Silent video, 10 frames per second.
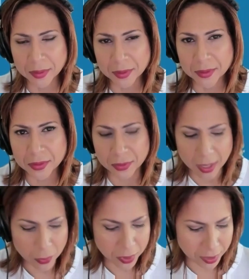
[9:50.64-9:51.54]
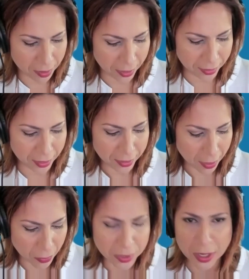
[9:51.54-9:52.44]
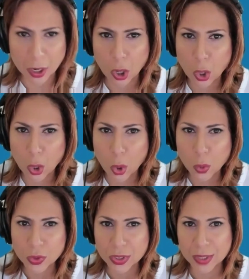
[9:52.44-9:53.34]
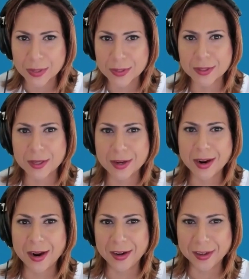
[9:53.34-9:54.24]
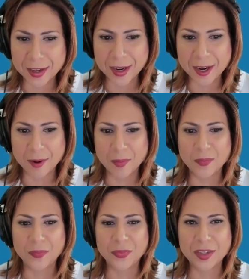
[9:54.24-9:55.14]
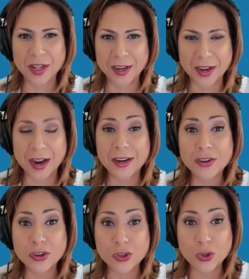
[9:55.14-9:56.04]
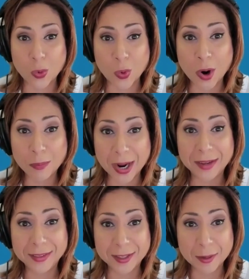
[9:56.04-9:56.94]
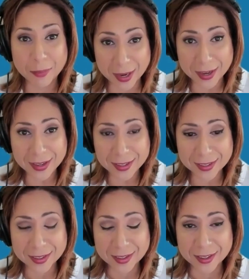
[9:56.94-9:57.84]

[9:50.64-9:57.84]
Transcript: So I think that was the closest I came. Like I show up at the place,